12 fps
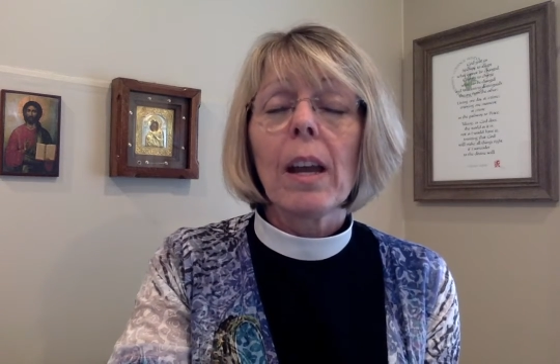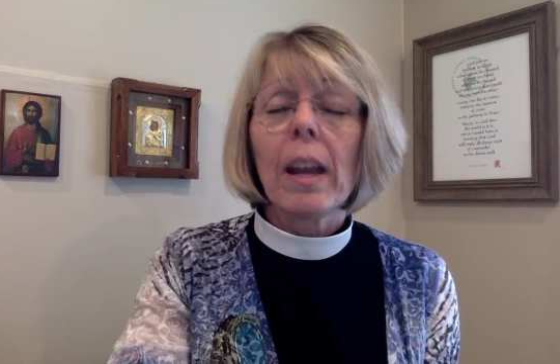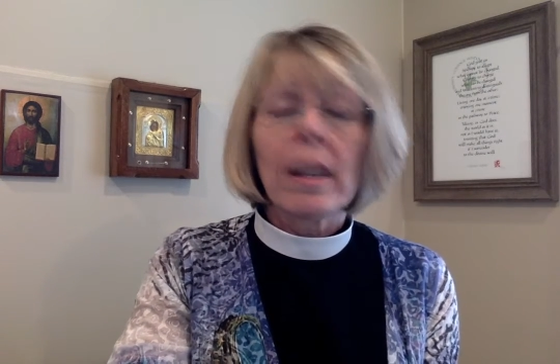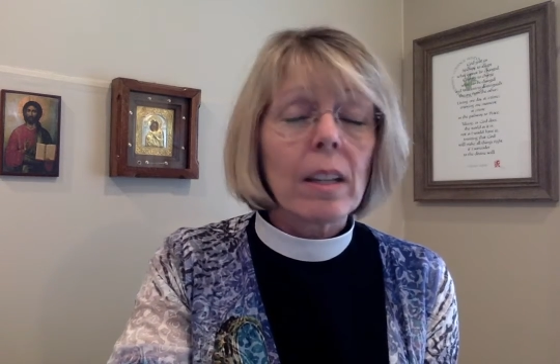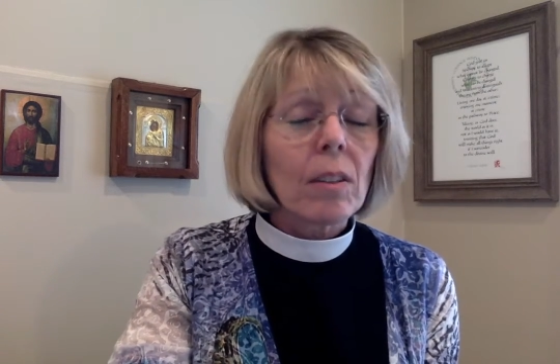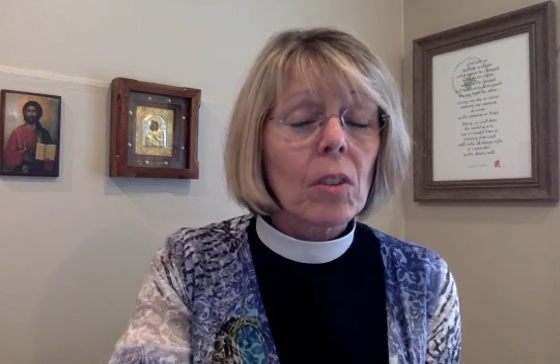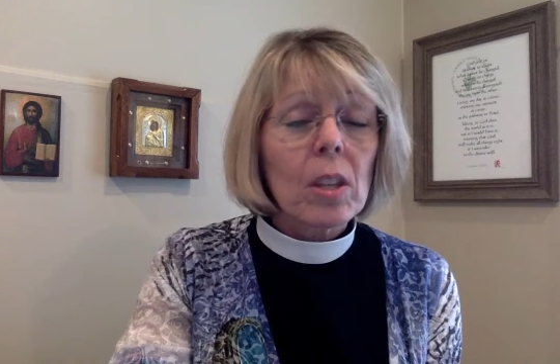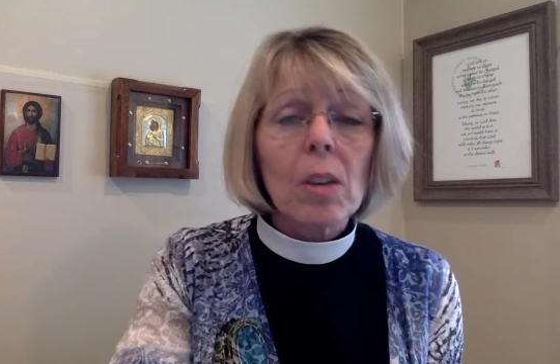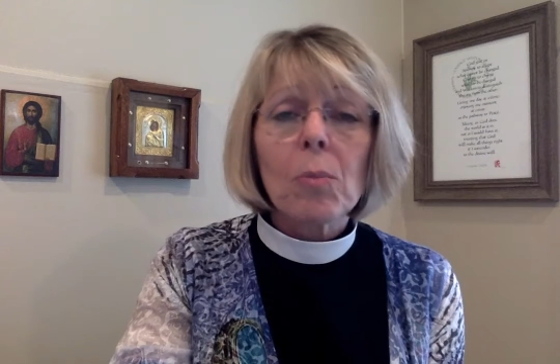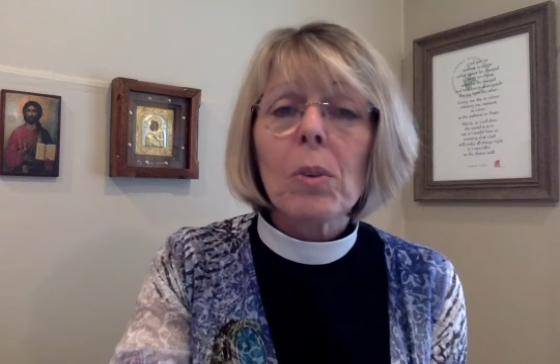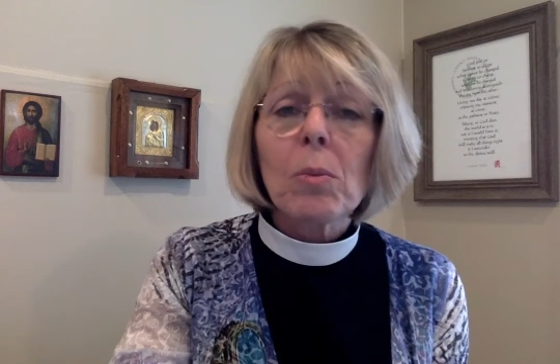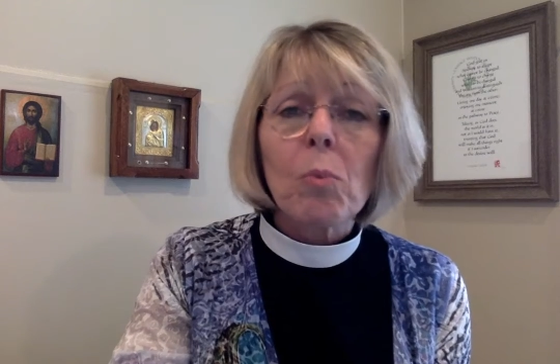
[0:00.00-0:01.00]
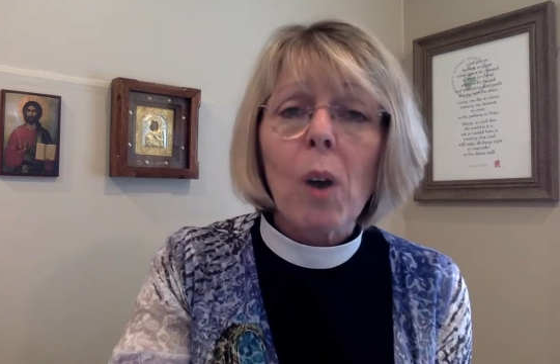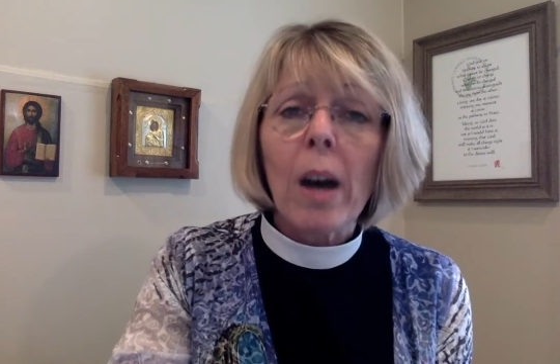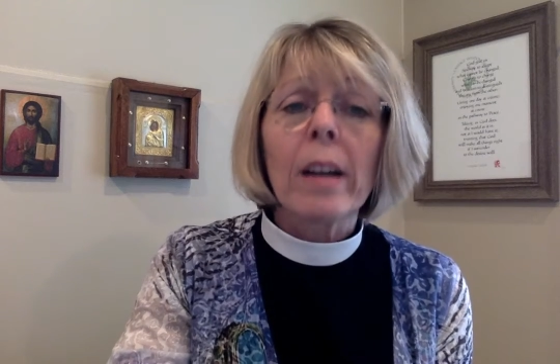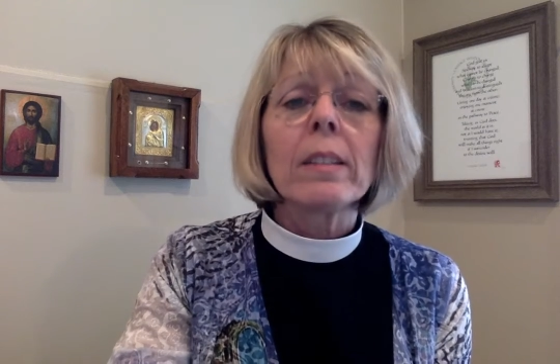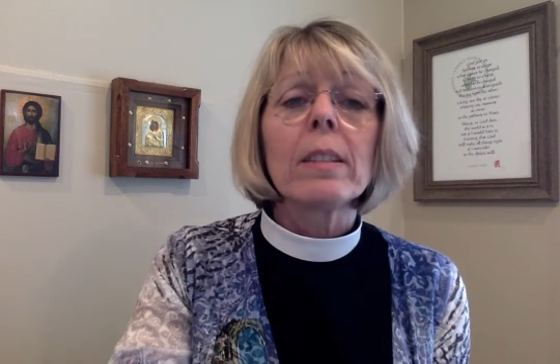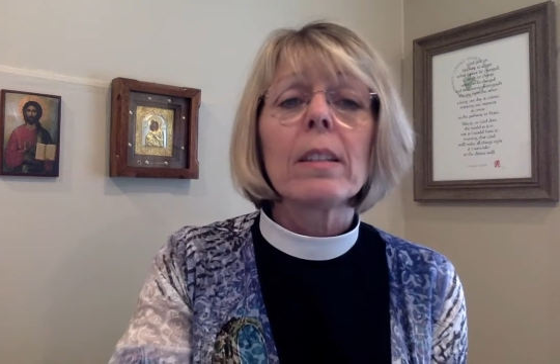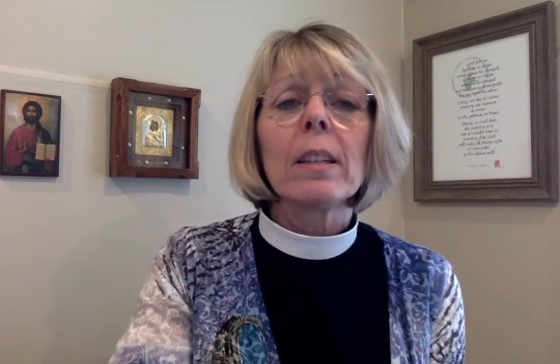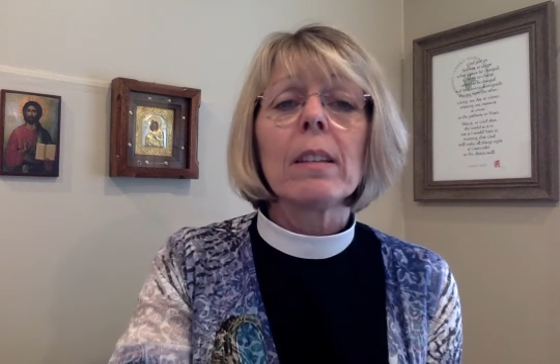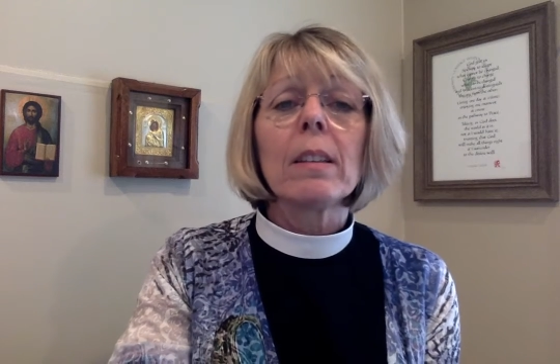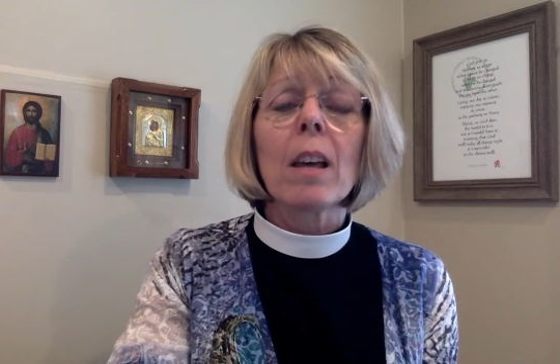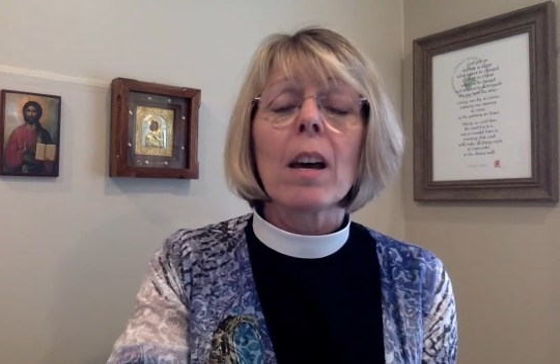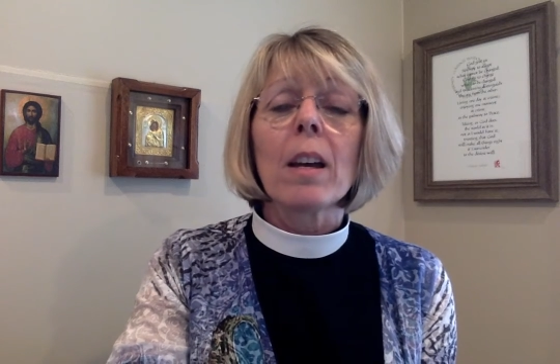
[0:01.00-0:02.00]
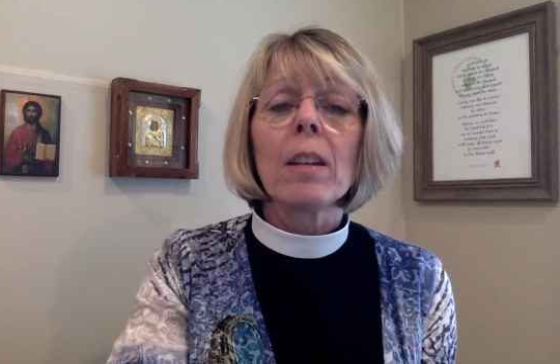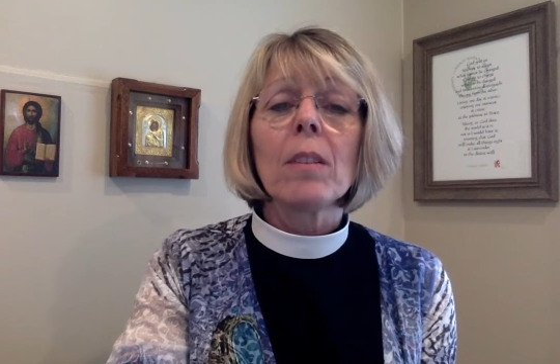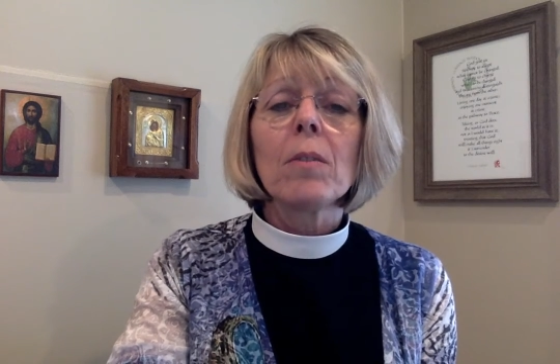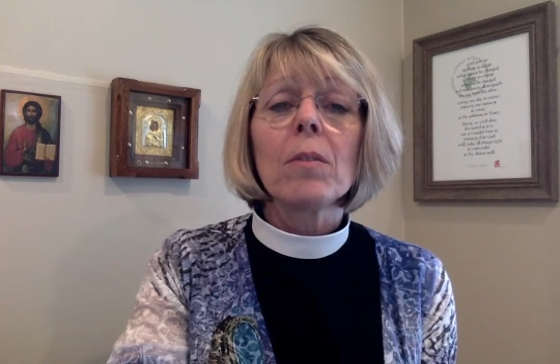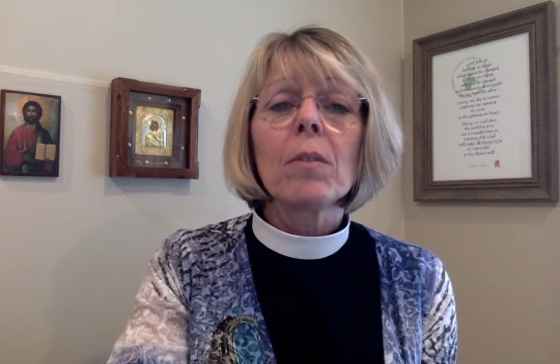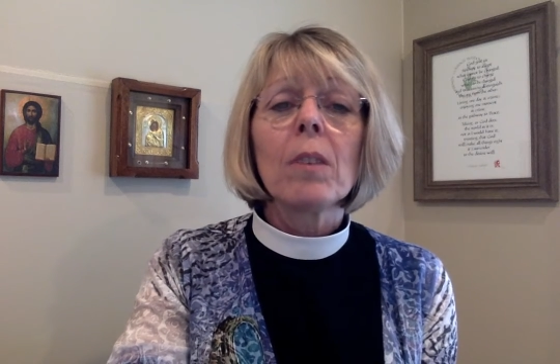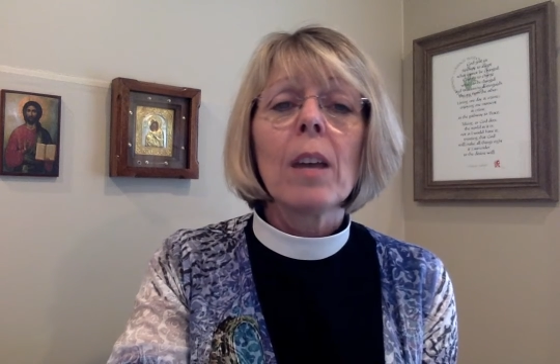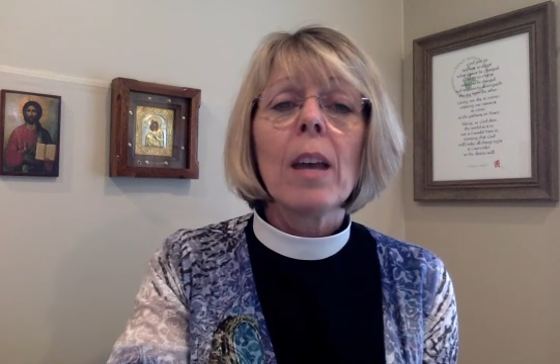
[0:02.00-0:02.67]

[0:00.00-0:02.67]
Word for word: and everything we want in life